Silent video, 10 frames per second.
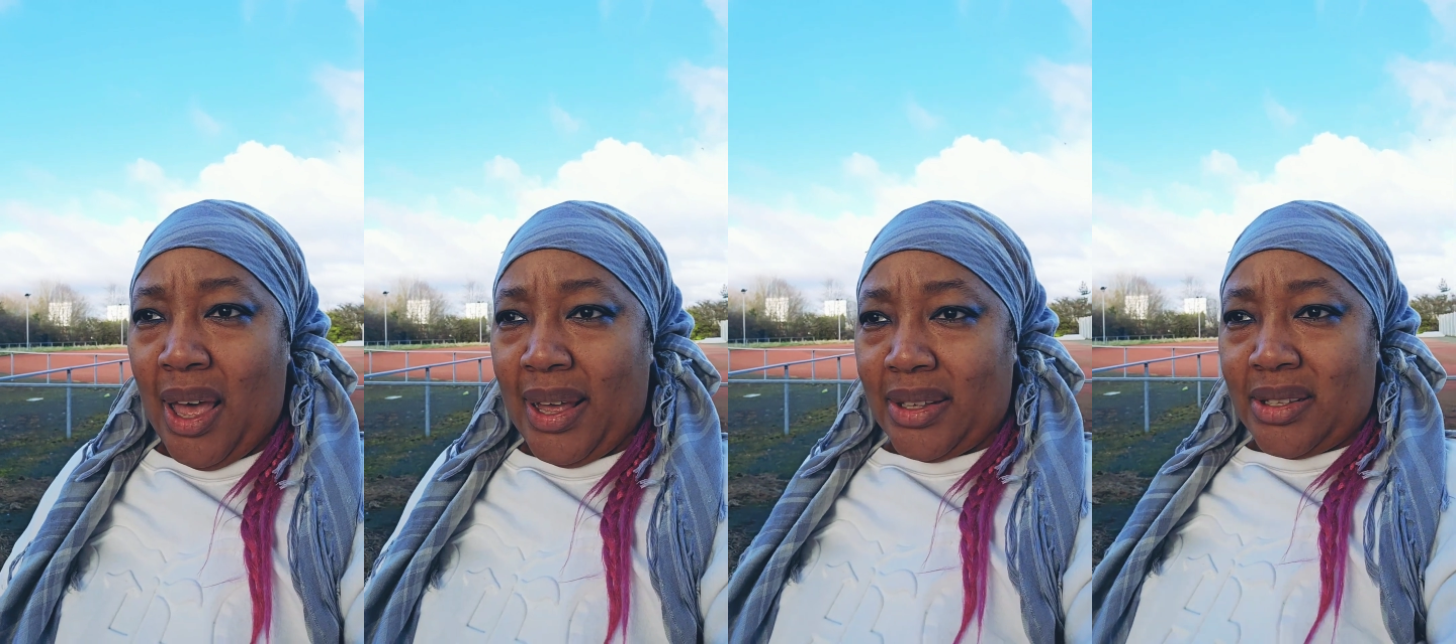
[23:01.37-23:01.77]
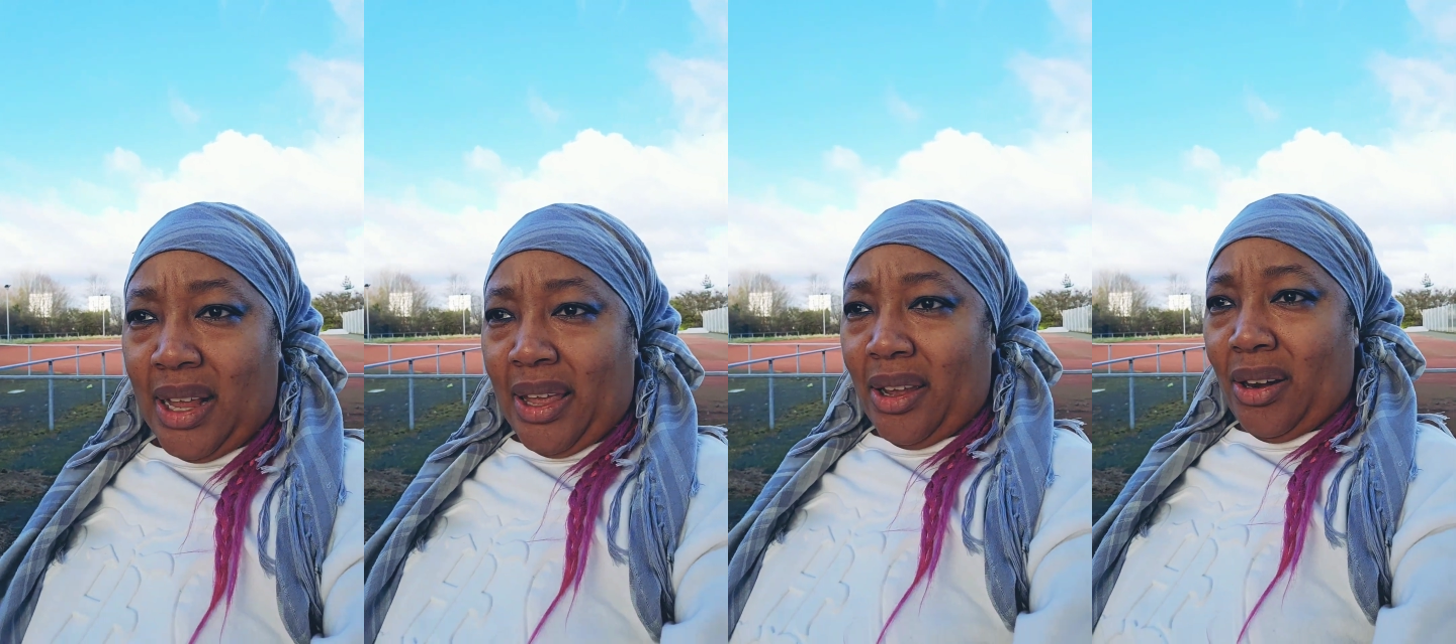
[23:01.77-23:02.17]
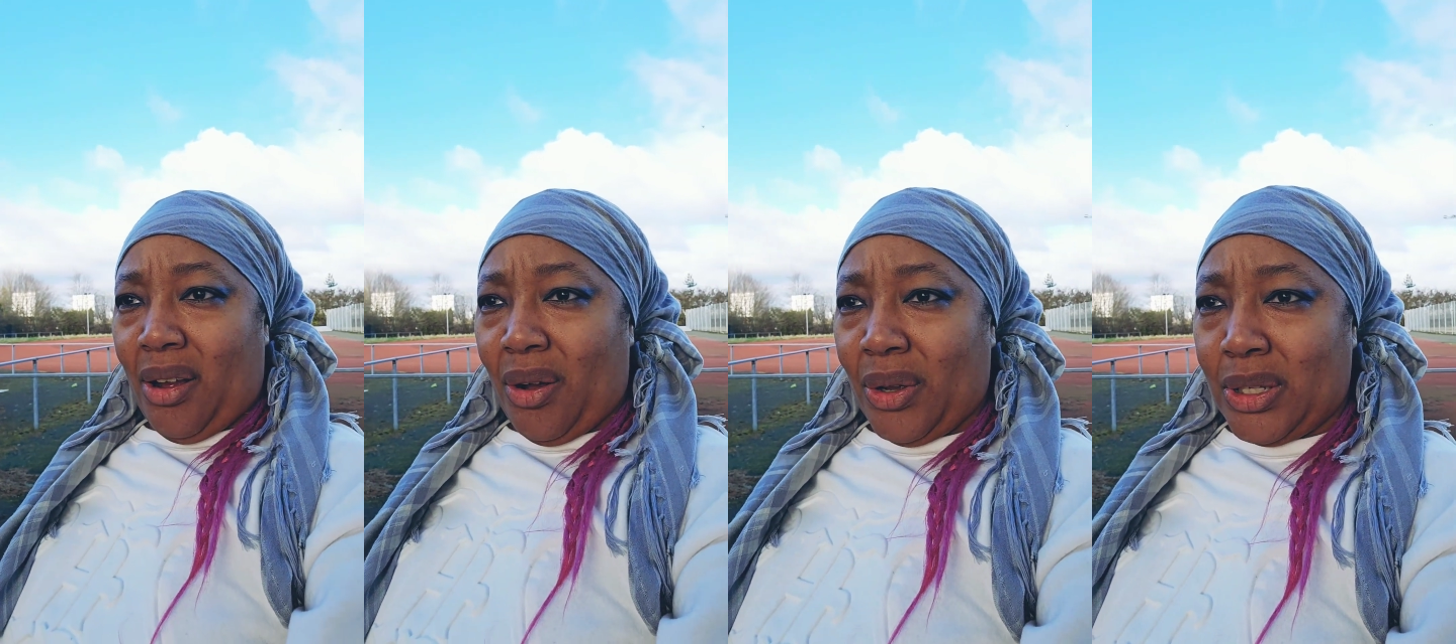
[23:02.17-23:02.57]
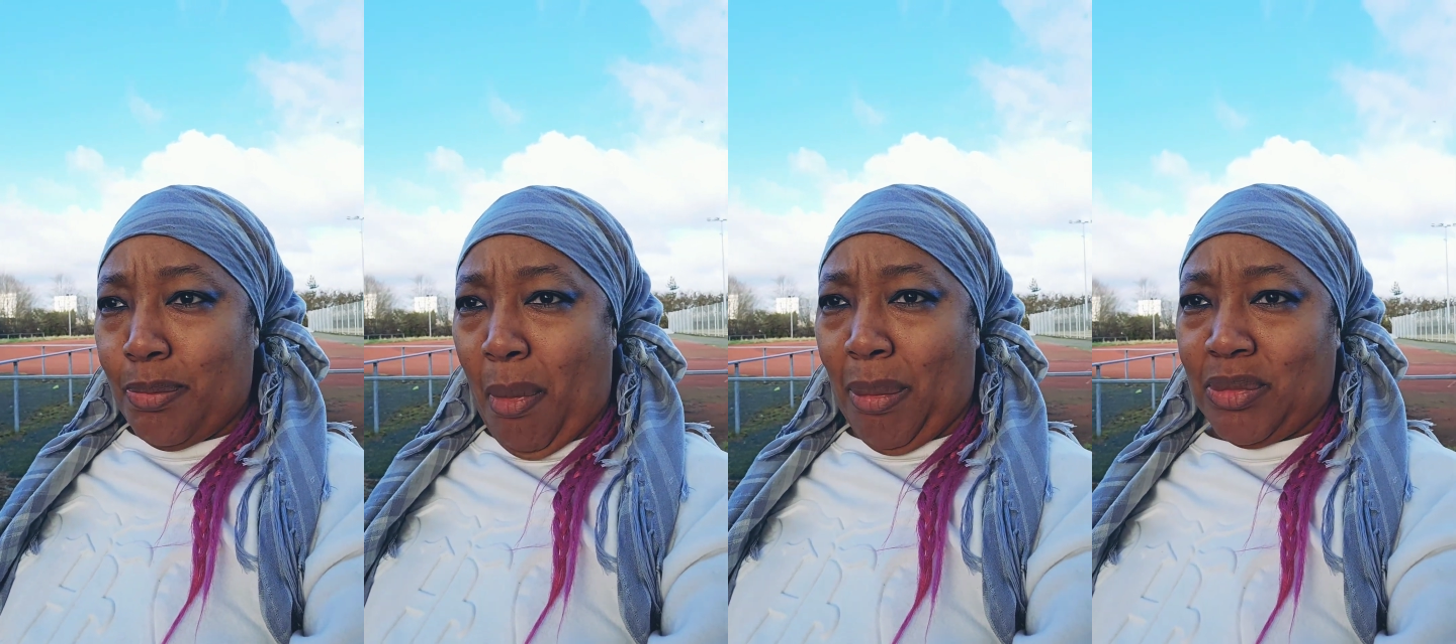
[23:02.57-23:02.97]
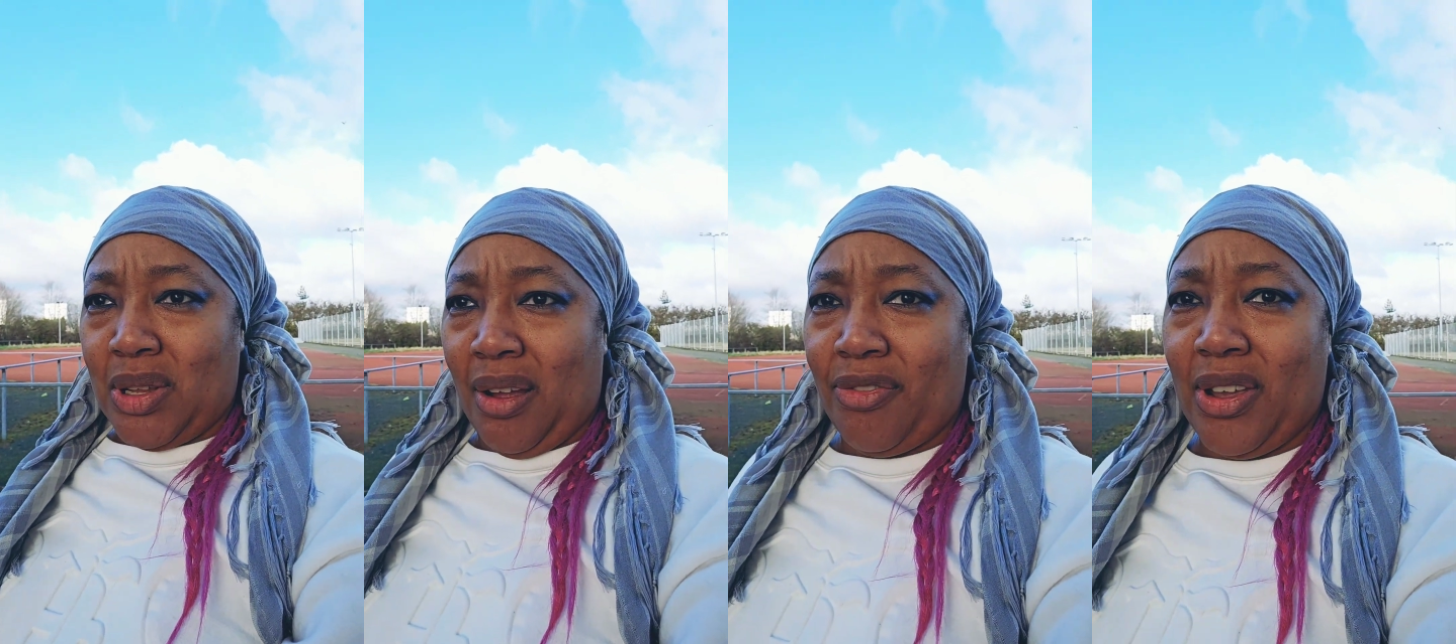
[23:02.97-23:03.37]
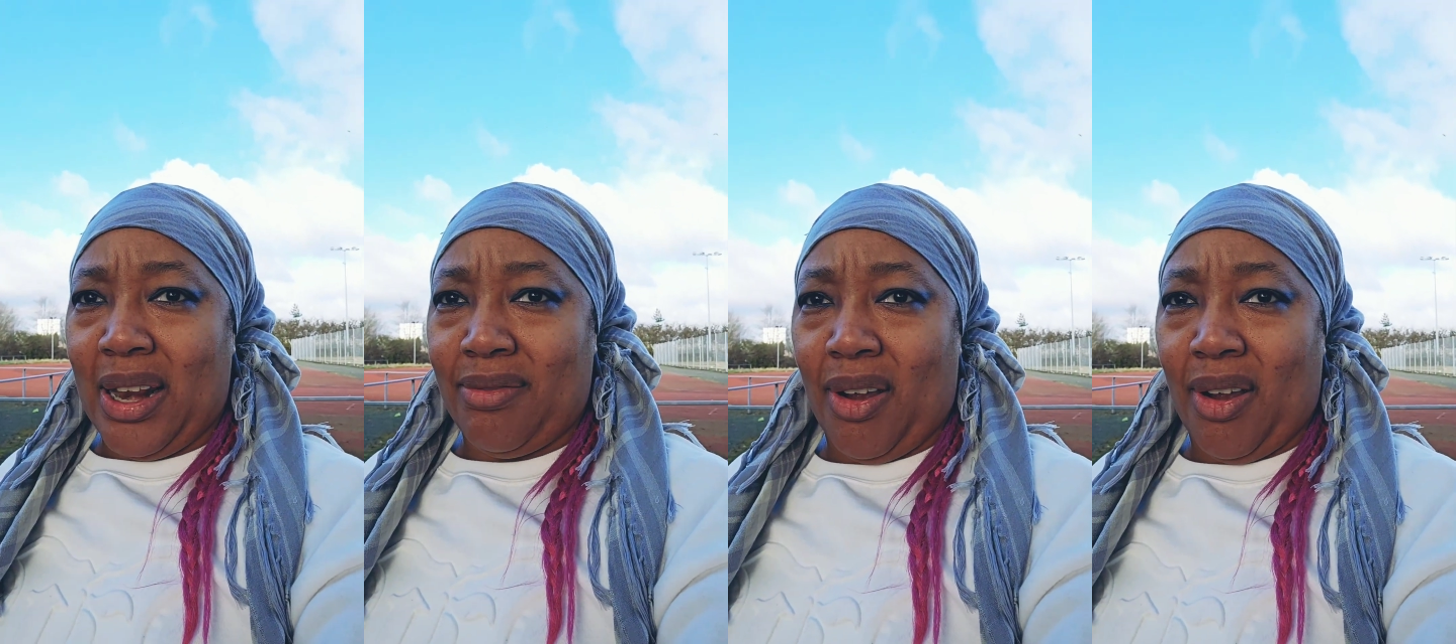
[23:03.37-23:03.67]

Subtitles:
and saying, oh, his mum's not feeling